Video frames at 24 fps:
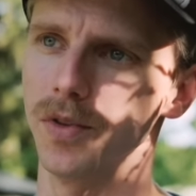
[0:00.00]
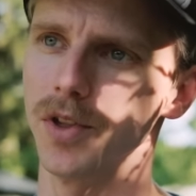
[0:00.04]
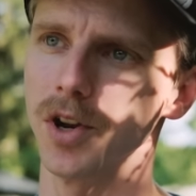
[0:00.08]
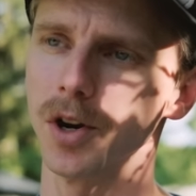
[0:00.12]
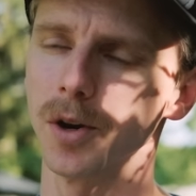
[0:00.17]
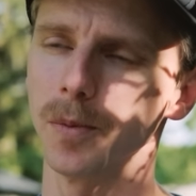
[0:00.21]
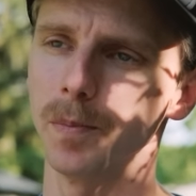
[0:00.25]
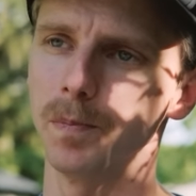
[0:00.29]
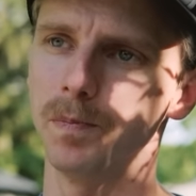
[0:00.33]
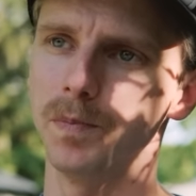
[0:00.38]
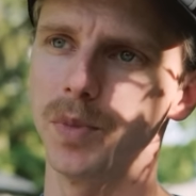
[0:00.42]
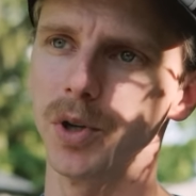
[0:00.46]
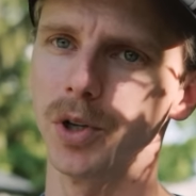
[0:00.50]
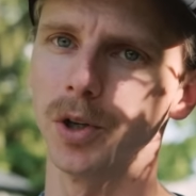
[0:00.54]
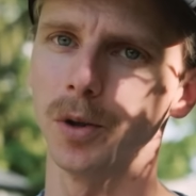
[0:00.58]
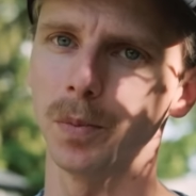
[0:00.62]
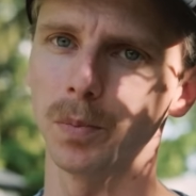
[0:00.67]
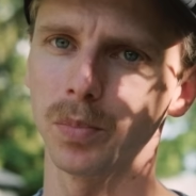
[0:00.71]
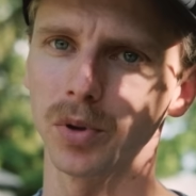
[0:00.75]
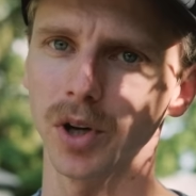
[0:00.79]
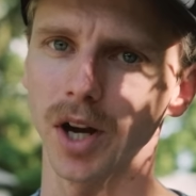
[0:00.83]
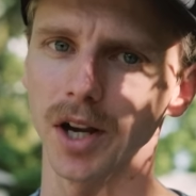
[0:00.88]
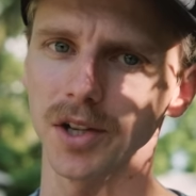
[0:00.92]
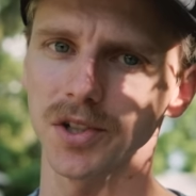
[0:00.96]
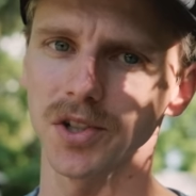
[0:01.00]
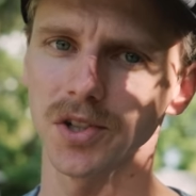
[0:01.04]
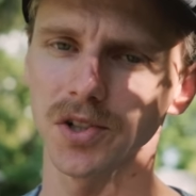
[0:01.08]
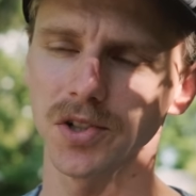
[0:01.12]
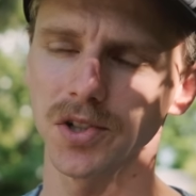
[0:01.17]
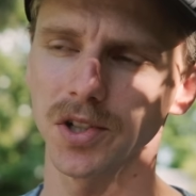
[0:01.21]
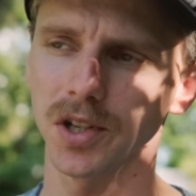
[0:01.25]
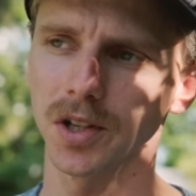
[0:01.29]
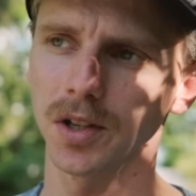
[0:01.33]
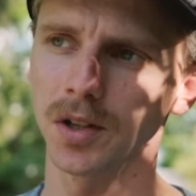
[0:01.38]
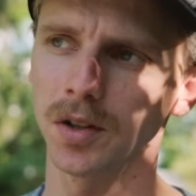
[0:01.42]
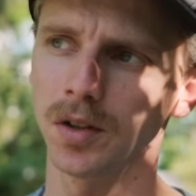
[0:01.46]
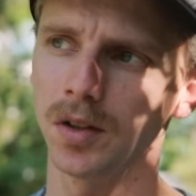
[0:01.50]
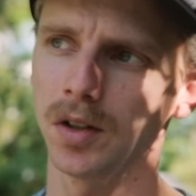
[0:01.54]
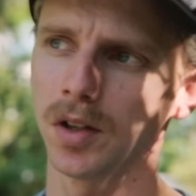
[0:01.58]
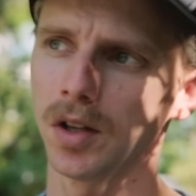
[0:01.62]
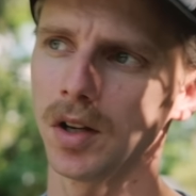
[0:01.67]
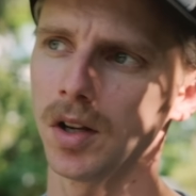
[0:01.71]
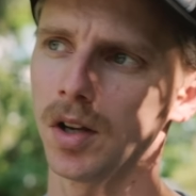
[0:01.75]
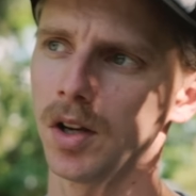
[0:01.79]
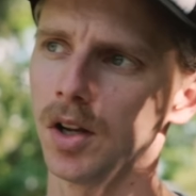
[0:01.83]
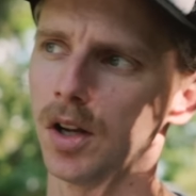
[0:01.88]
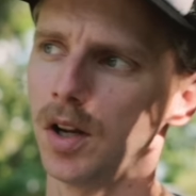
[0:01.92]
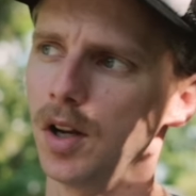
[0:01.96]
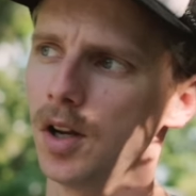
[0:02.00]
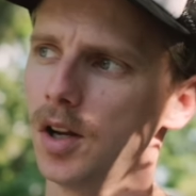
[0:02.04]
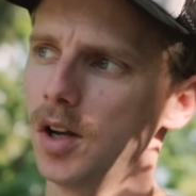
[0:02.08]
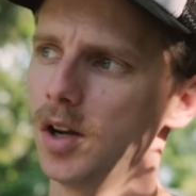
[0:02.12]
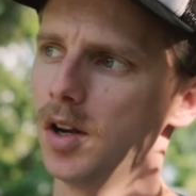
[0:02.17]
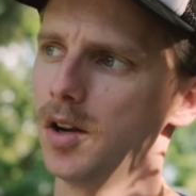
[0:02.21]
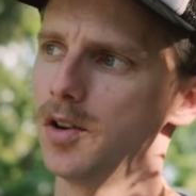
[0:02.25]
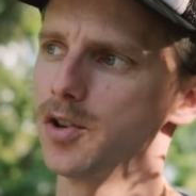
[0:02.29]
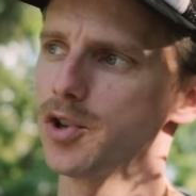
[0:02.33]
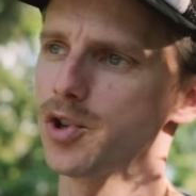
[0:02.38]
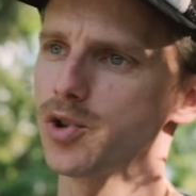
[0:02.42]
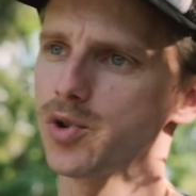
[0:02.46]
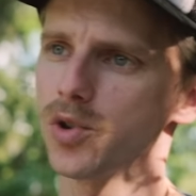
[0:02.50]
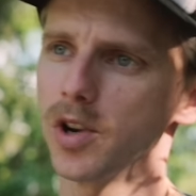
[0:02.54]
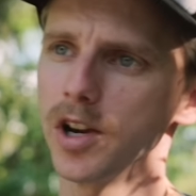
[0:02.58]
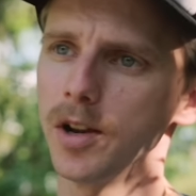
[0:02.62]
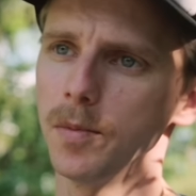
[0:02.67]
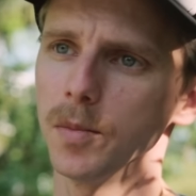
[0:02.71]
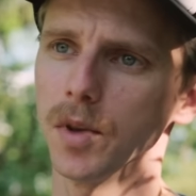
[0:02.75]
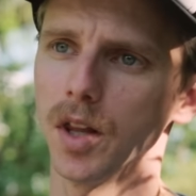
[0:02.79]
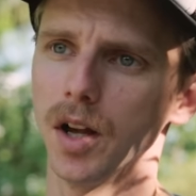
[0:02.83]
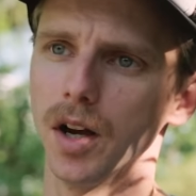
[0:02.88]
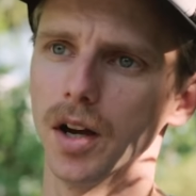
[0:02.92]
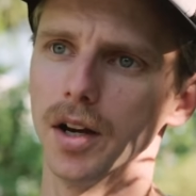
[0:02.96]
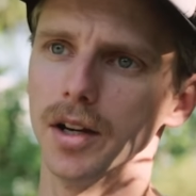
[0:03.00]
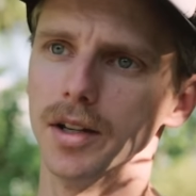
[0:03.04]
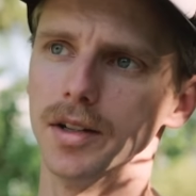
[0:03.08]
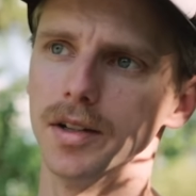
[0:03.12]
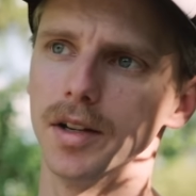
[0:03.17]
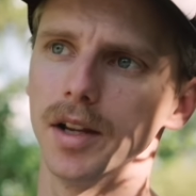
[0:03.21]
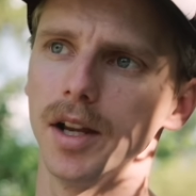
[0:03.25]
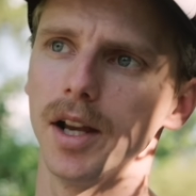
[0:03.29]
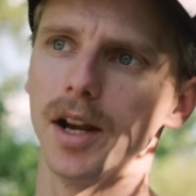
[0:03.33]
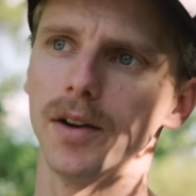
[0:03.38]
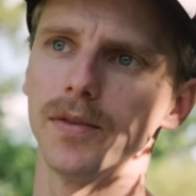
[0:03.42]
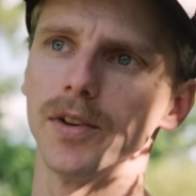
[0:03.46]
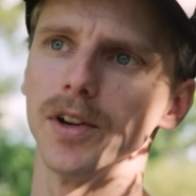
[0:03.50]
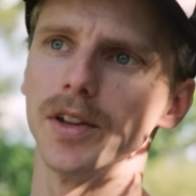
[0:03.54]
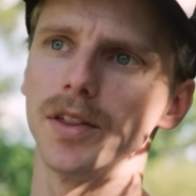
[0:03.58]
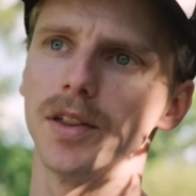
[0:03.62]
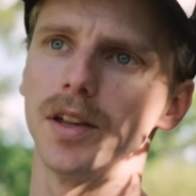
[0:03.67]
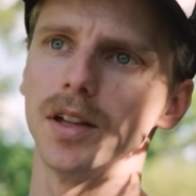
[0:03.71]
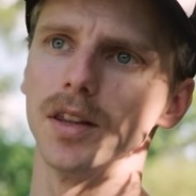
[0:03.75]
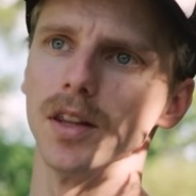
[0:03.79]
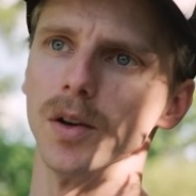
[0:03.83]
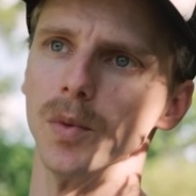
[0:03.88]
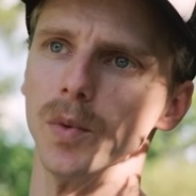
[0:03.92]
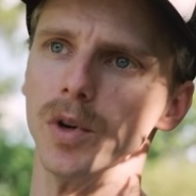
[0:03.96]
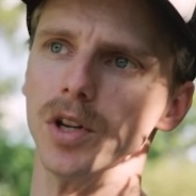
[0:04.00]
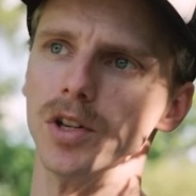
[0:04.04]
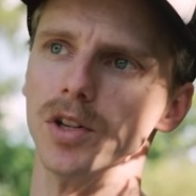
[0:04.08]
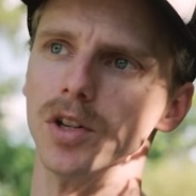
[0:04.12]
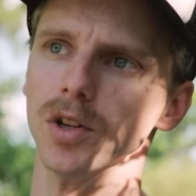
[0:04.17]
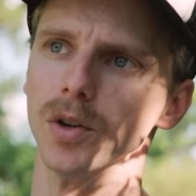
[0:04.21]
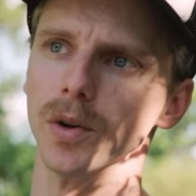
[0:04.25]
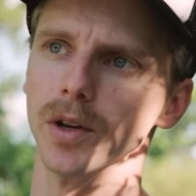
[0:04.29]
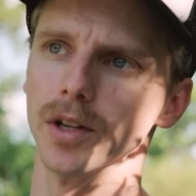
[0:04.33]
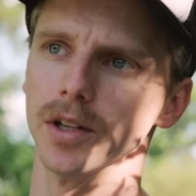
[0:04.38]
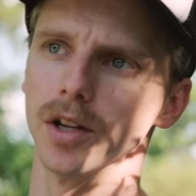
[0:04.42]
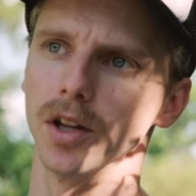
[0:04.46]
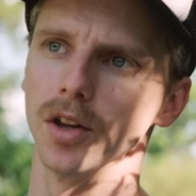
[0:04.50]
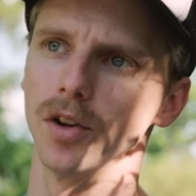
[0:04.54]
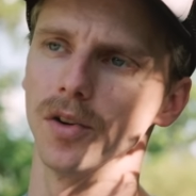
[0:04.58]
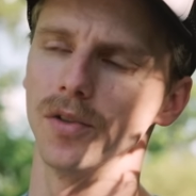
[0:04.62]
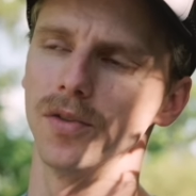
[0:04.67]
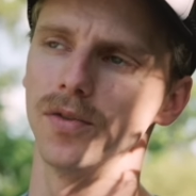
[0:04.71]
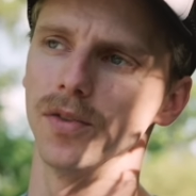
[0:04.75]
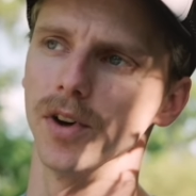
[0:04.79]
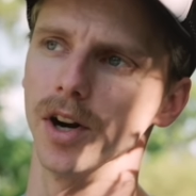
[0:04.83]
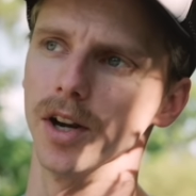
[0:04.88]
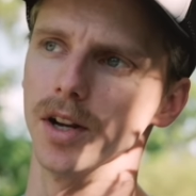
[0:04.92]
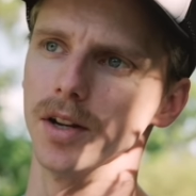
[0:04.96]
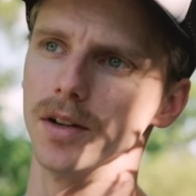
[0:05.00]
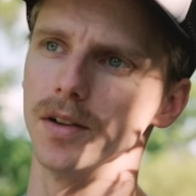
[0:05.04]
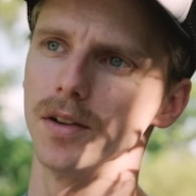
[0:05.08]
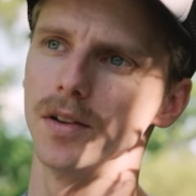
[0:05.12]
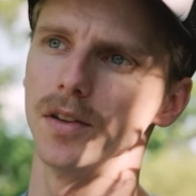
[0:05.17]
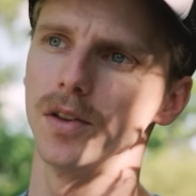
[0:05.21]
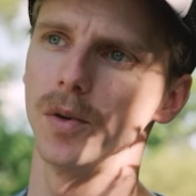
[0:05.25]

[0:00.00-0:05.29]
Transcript: Their bill processing streamlined everything that we do at Yellow Freight.